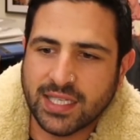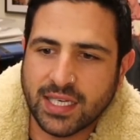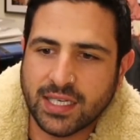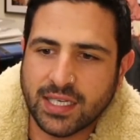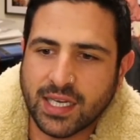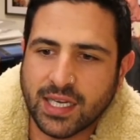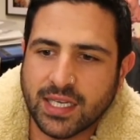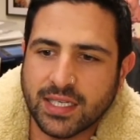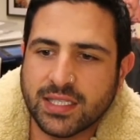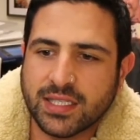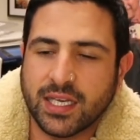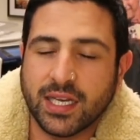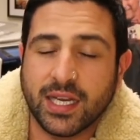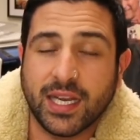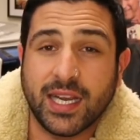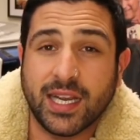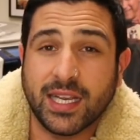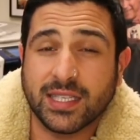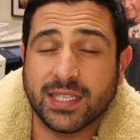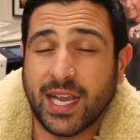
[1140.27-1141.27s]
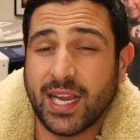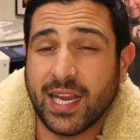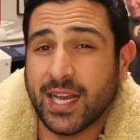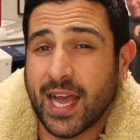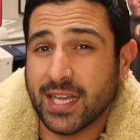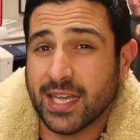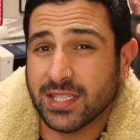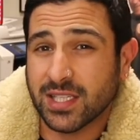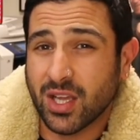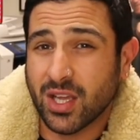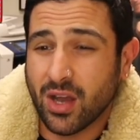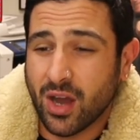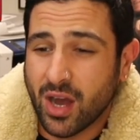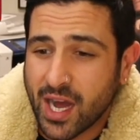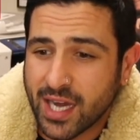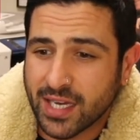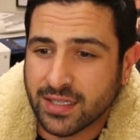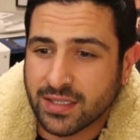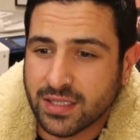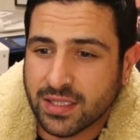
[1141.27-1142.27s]
didn't consider it as
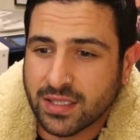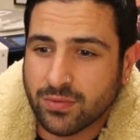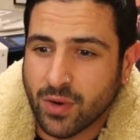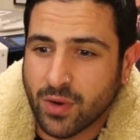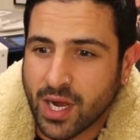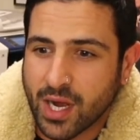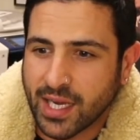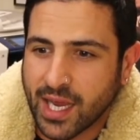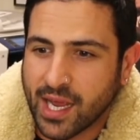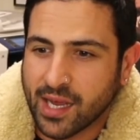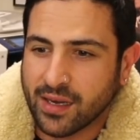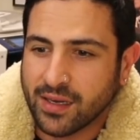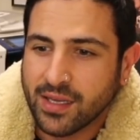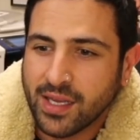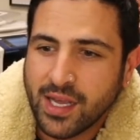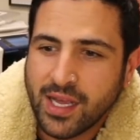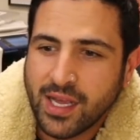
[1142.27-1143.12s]
guidance right now.